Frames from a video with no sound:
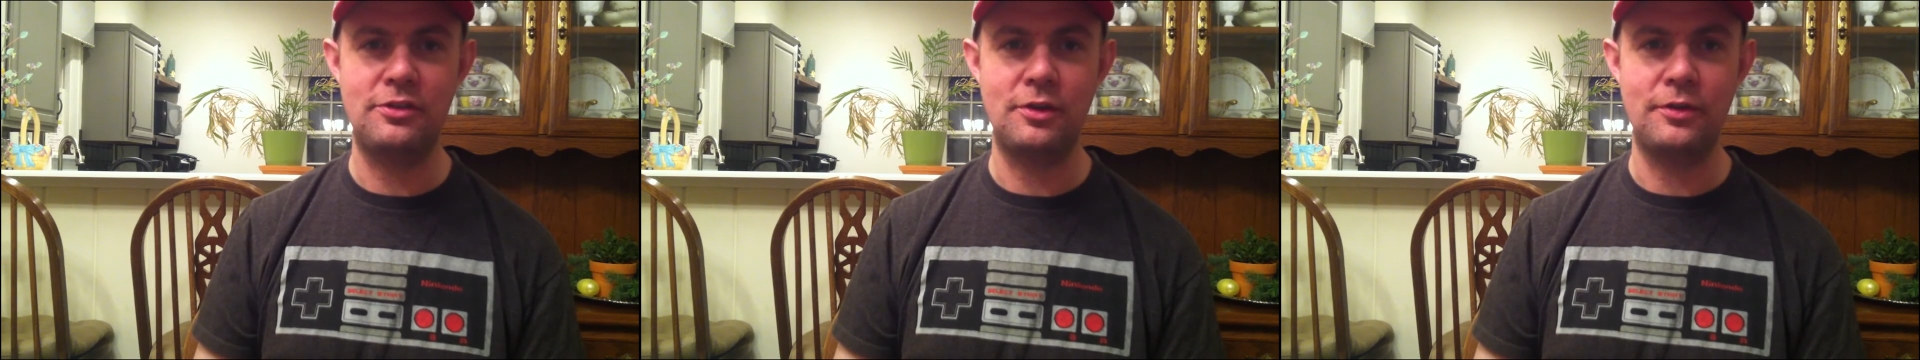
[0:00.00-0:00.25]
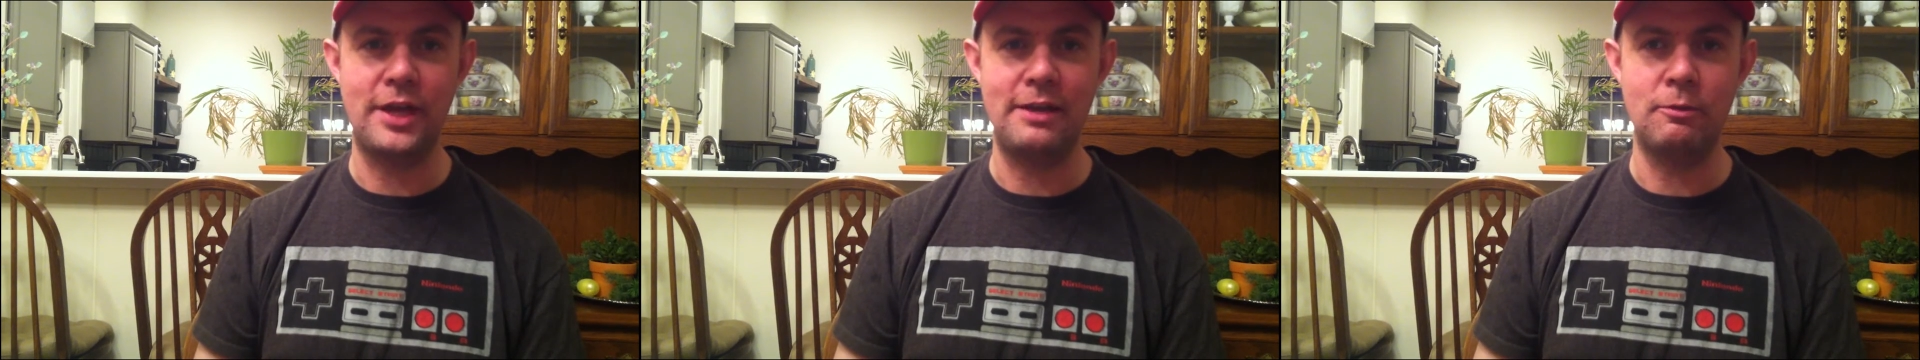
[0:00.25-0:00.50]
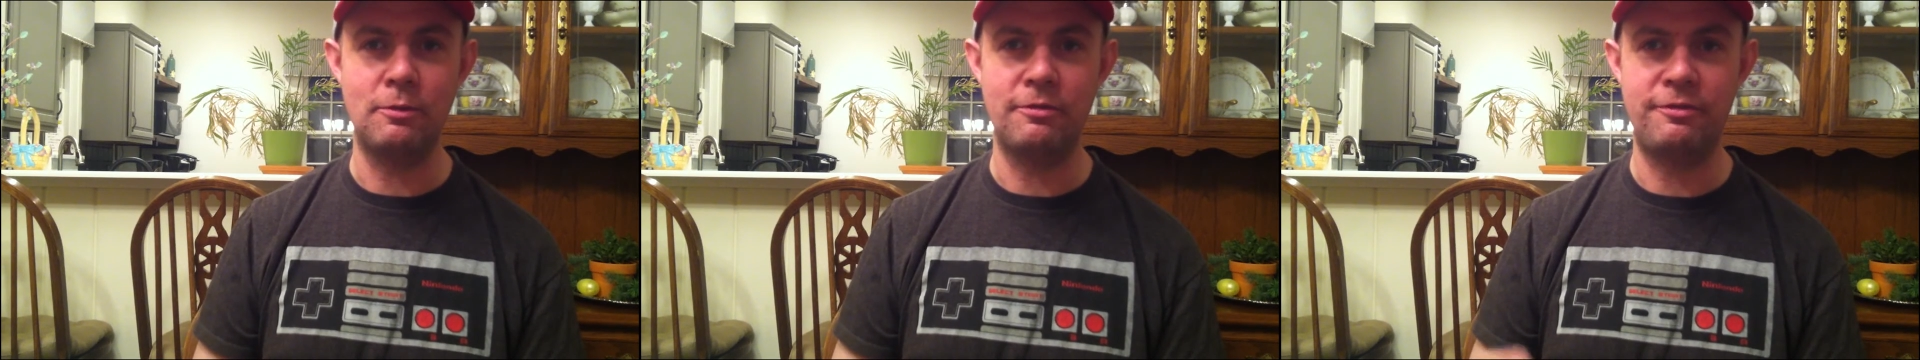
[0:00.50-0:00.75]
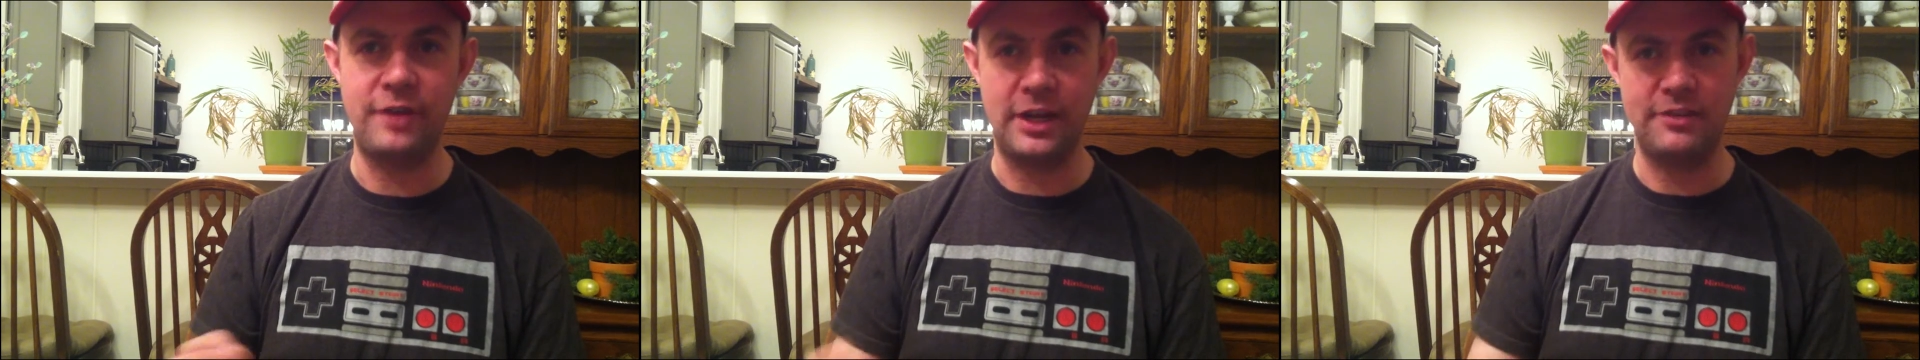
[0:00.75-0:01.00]
so they
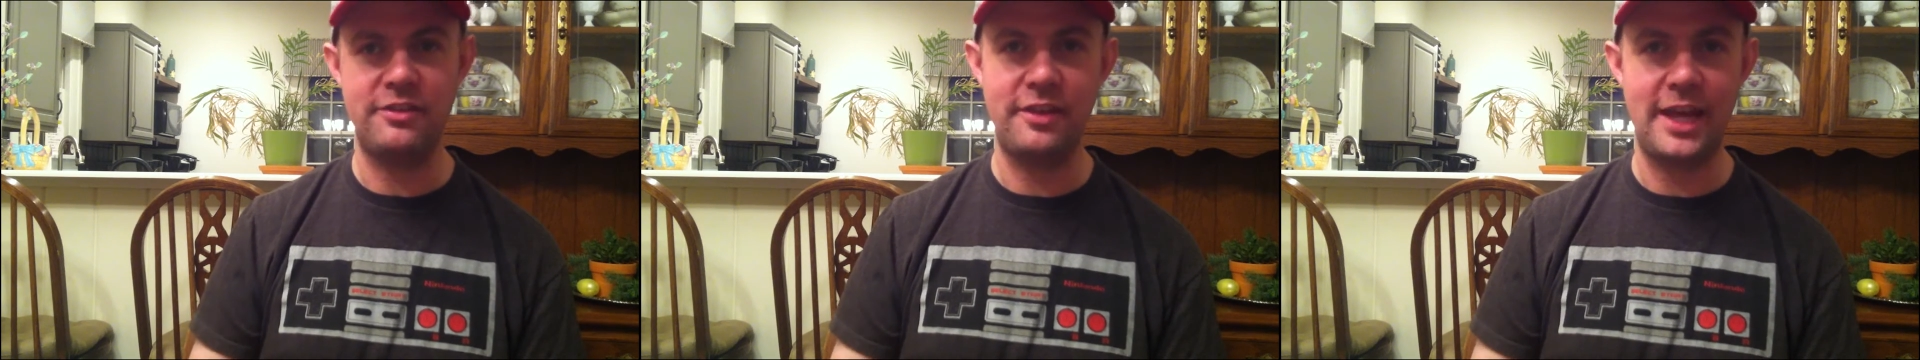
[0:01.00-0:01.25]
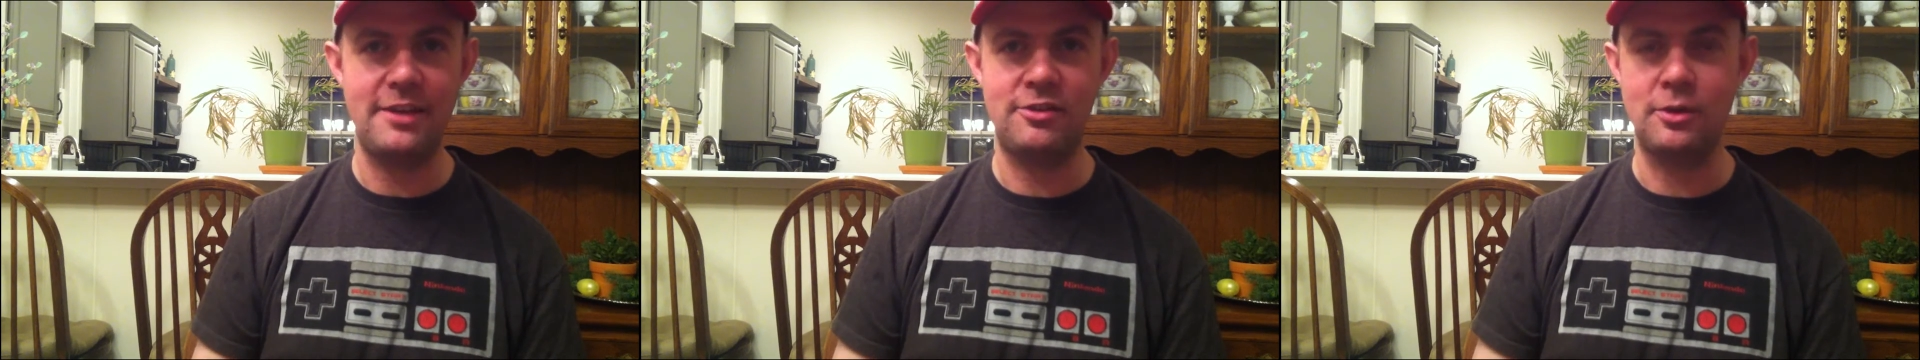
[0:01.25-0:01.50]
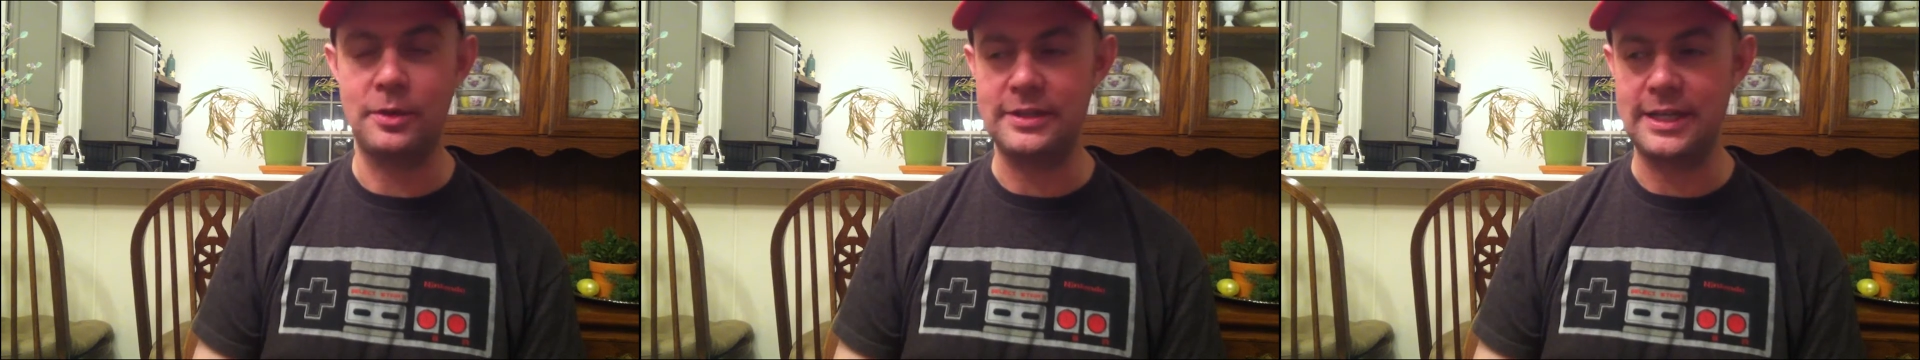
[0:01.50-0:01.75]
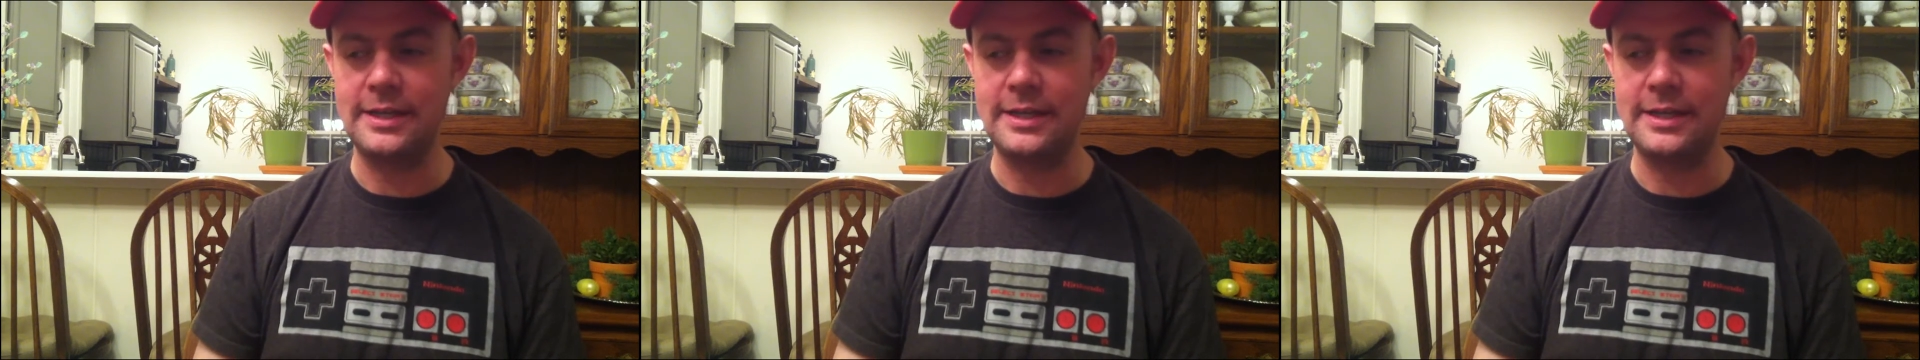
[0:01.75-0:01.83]
fixed that so it